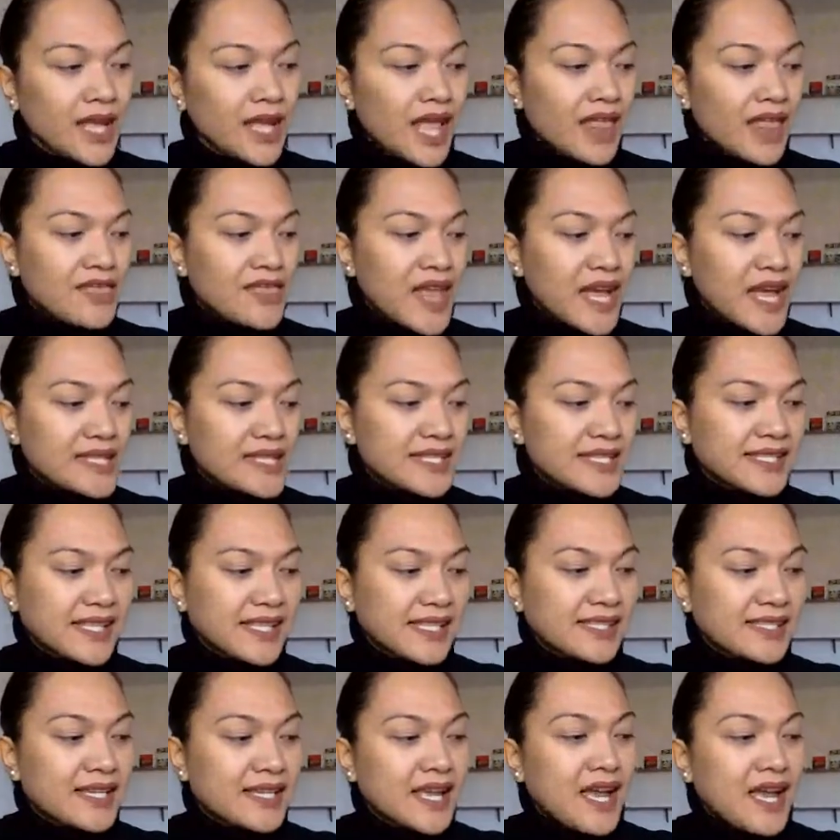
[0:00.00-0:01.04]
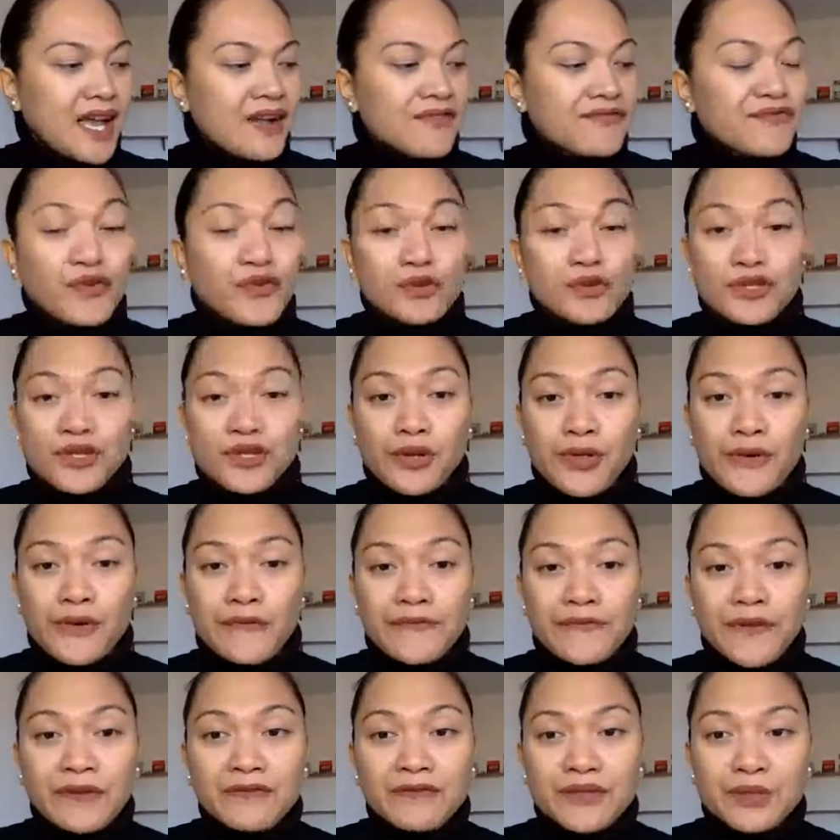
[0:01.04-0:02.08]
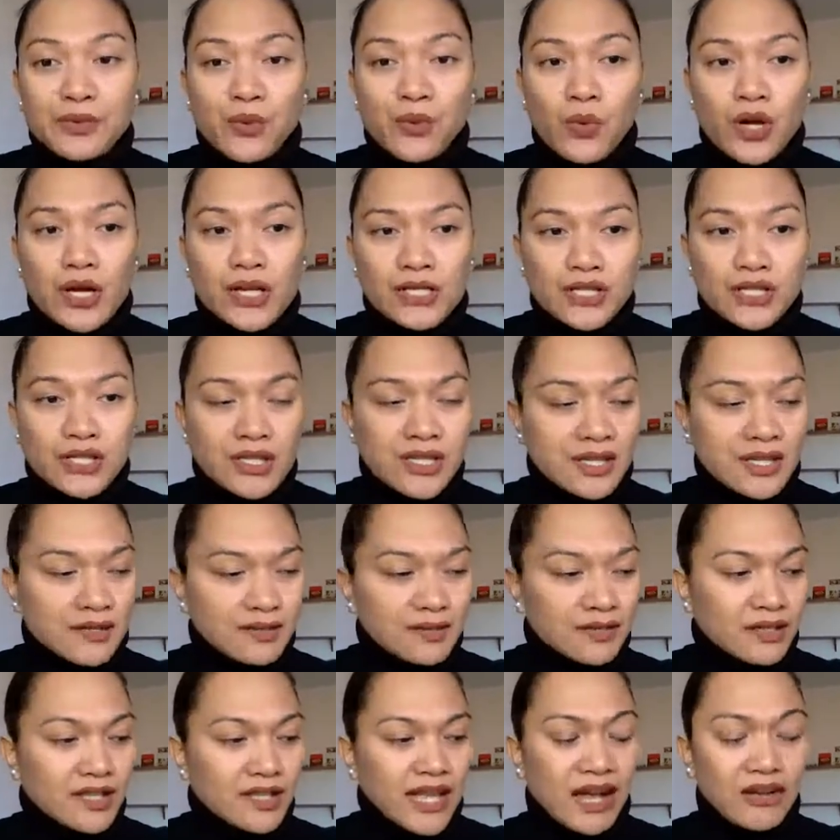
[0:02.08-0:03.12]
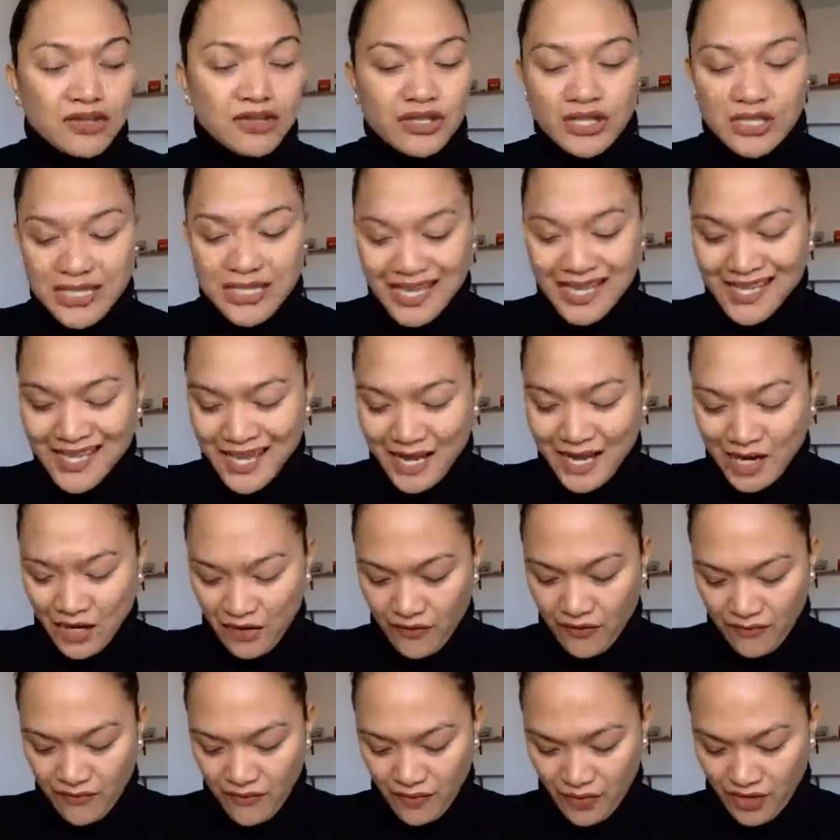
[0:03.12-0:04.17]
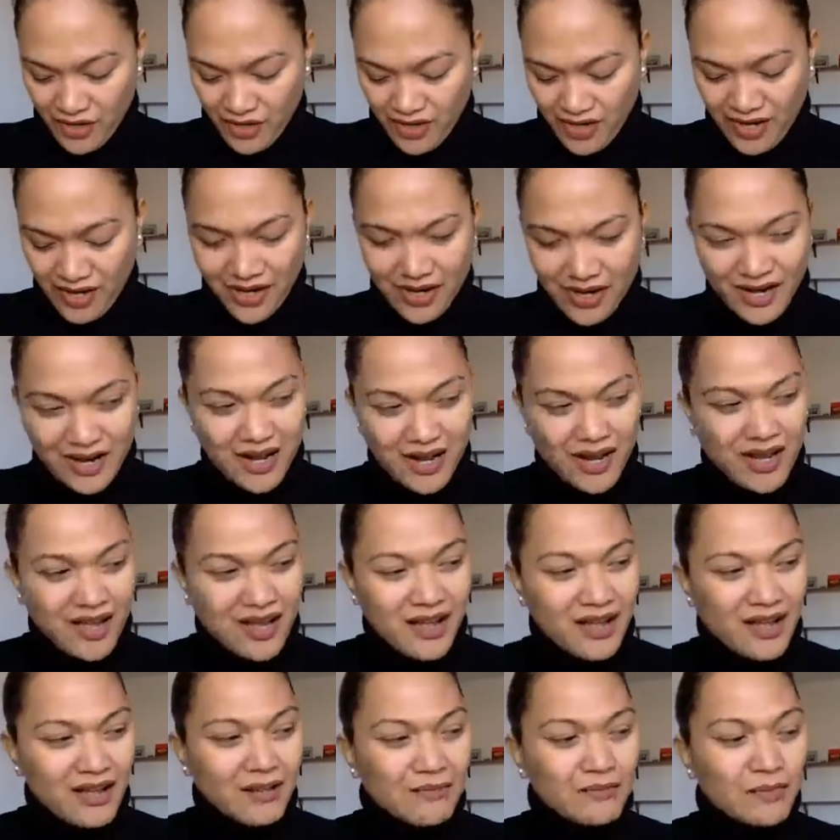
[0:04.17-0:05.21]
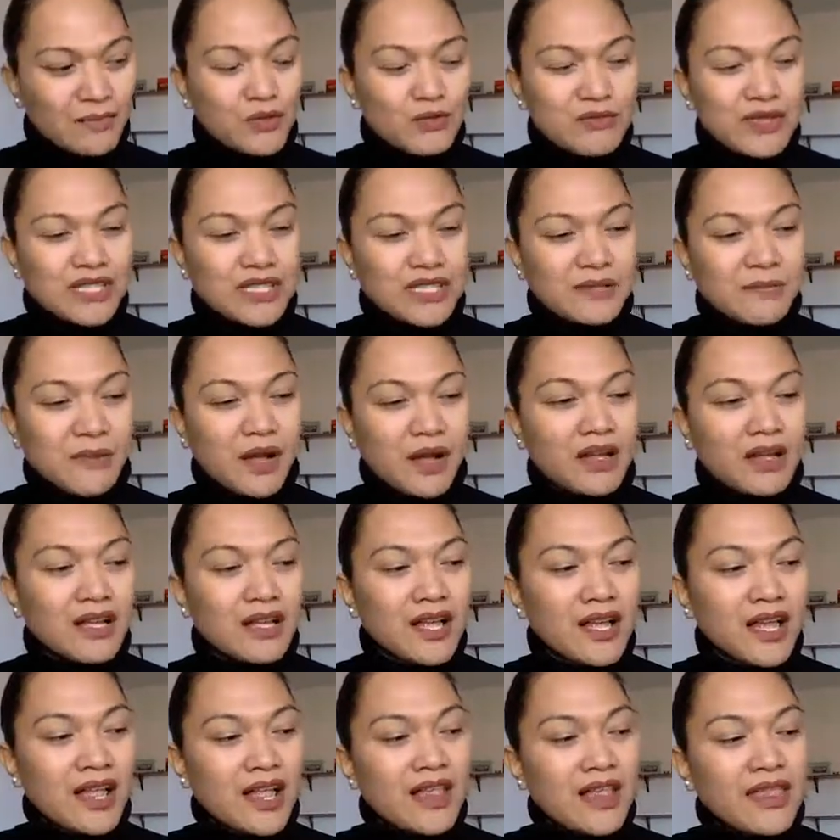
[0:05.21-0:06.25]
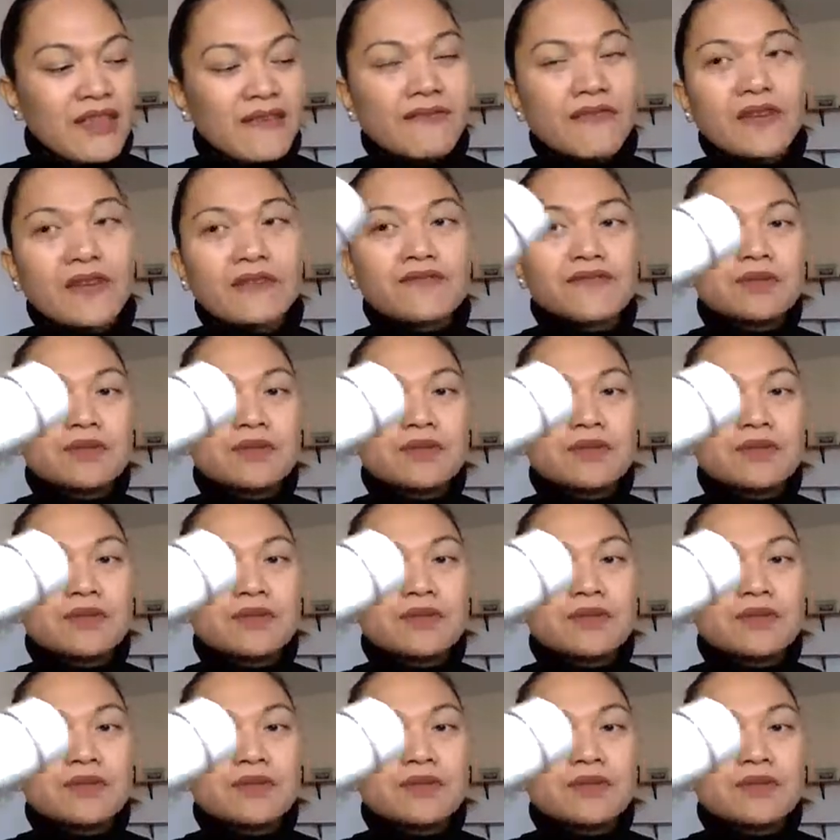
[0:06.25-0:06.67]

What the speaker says: that's it. So the fifth one, how to take care of your LumiSpa. The fifth